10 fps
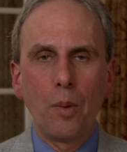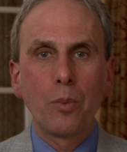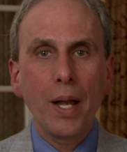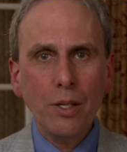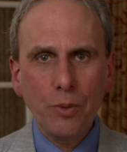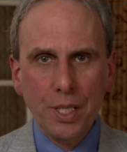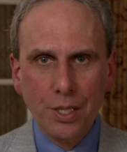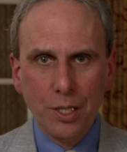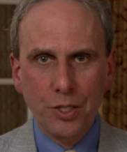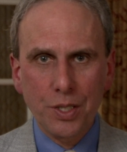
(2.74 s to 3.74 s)
Brain
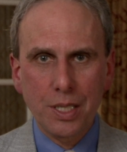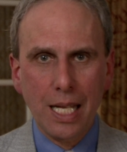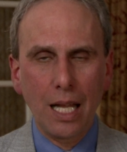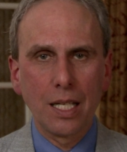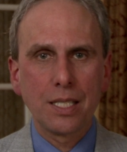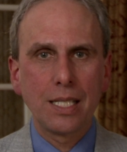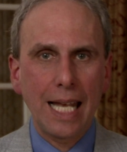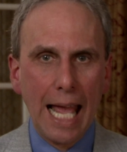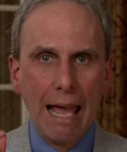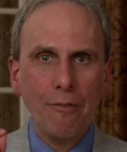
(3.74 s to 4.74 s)
researchers tell us that
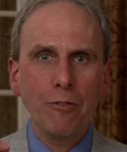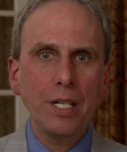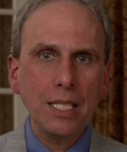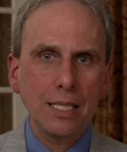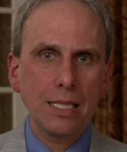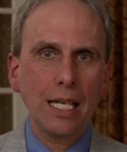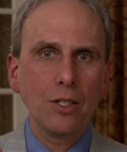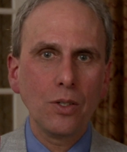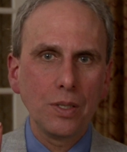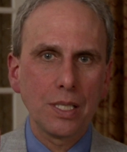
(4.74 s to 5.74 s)
every
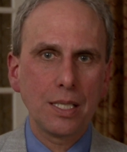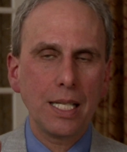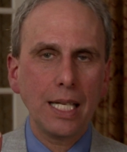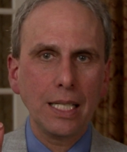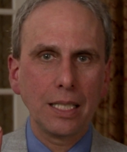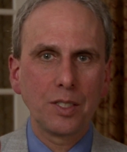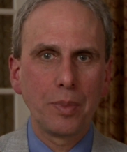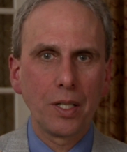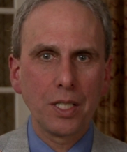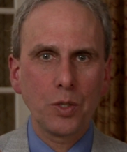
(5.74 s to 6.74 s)
single distinct
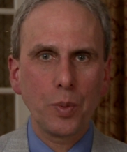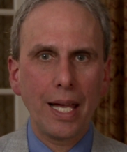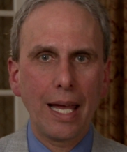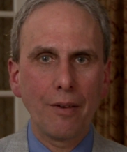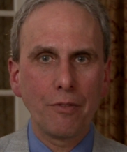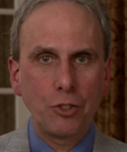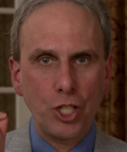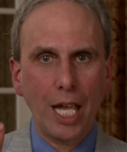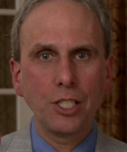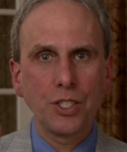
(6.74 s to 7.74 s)
experience we have
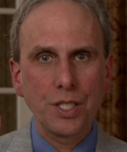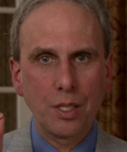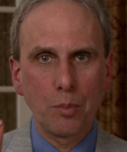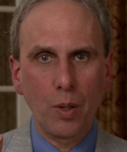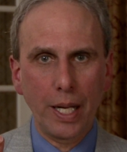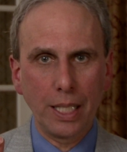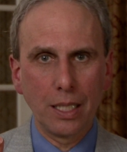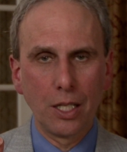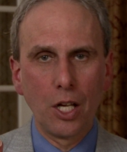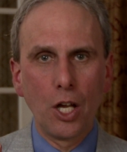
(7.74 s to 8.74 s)
changes the brain.
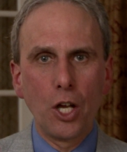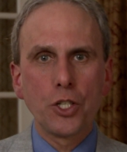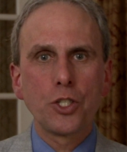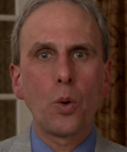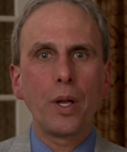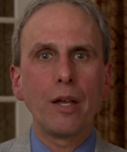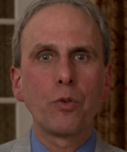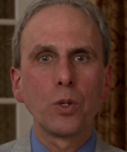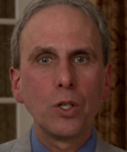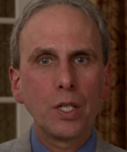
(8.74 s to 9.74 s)
So if
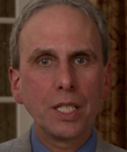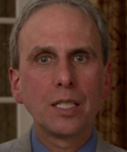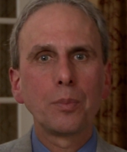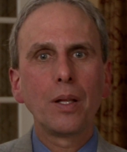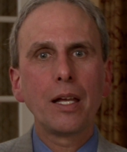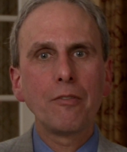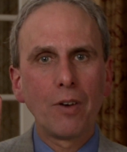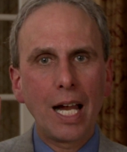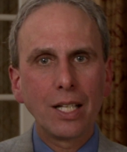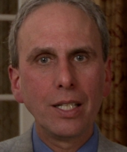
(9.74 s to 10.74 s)
we're learning to play
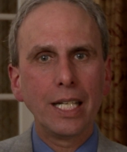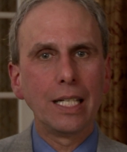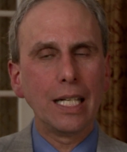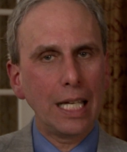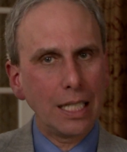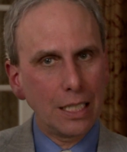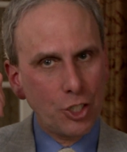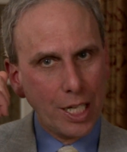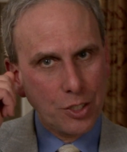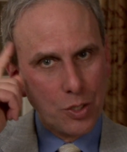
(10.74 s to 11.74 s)
violin, it
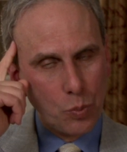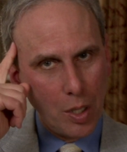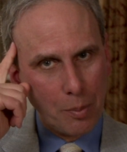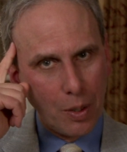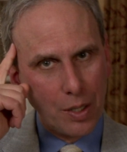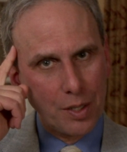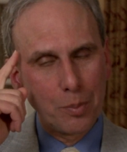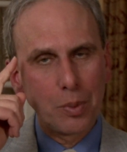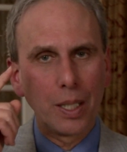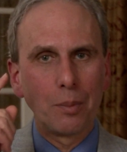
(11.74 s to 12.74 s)
changes one part
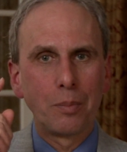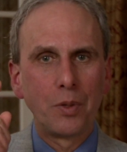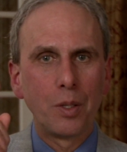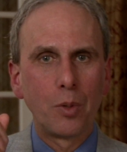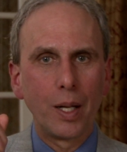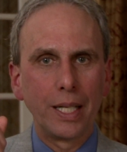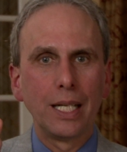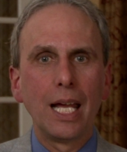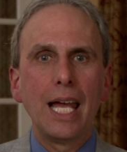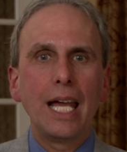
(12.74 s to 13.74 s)
of the, the brain.
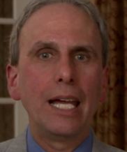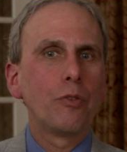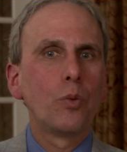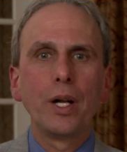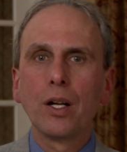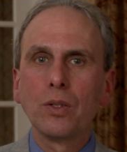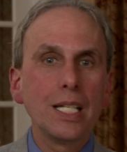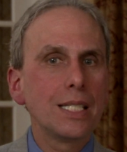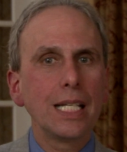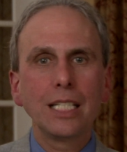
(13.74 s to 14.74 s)
If we're
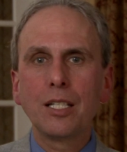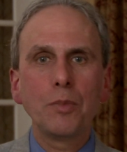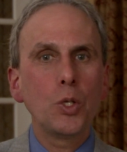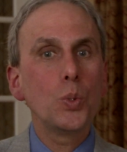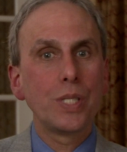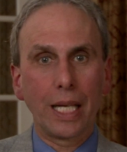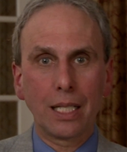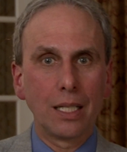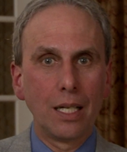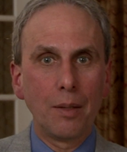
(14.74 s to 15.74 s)
listening to
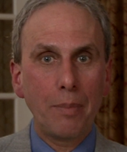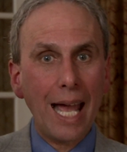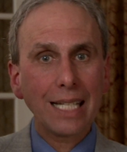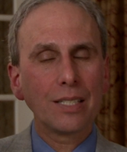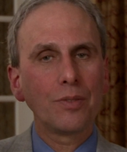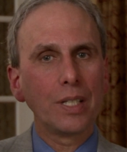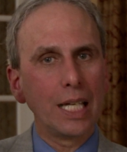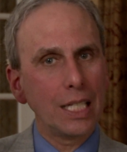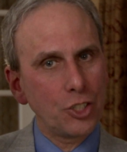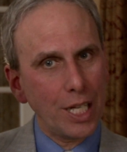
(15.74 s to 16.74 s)
music passively,
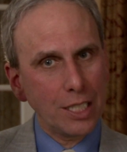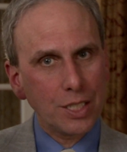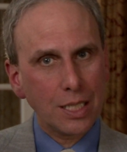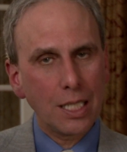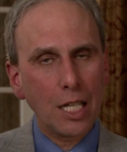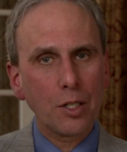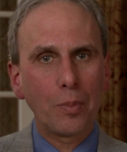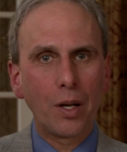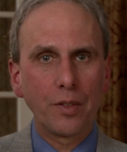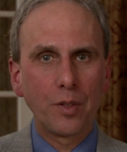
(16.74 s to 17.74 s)
it changes another
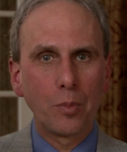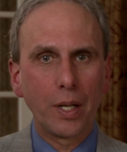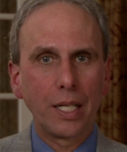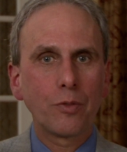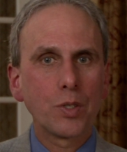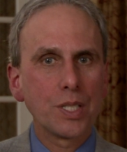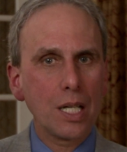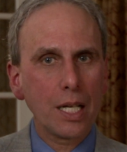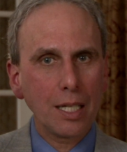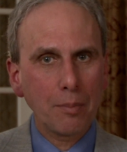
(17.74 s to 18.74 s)
part of the brain. If we're
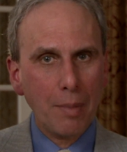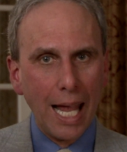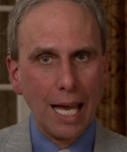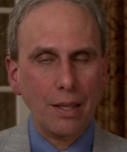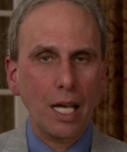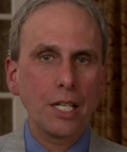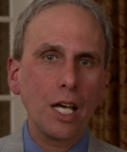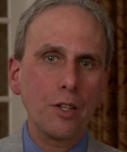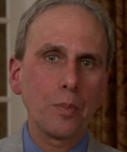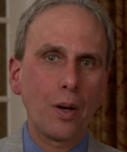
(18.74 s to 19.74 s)
studying math,
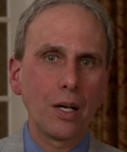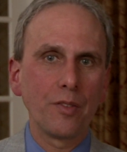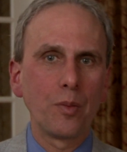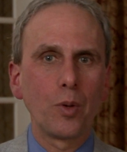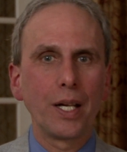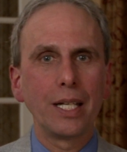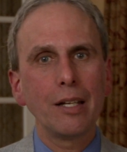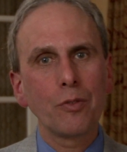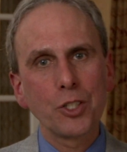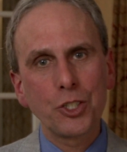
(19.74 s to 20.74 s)
another part of the brain.
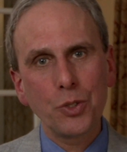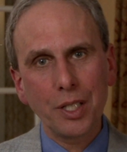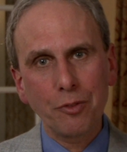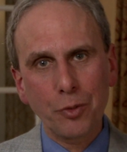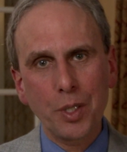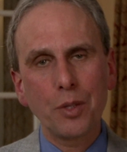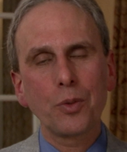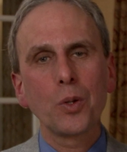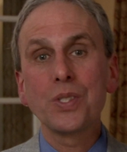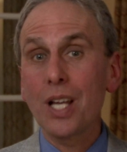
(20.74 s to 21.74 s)
If we're shooting free
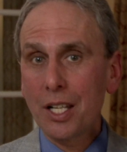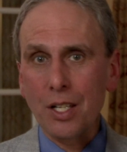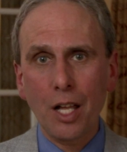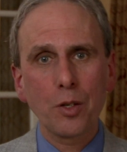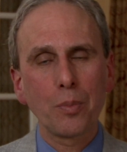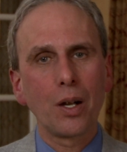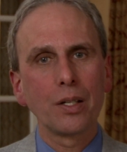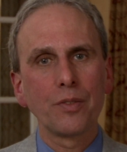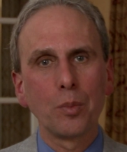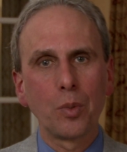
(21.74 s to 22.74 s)
throws, another part
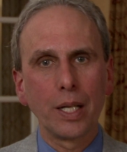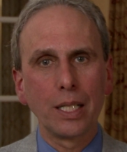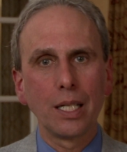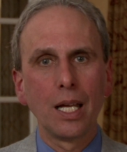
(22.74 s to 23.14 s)
of the brain.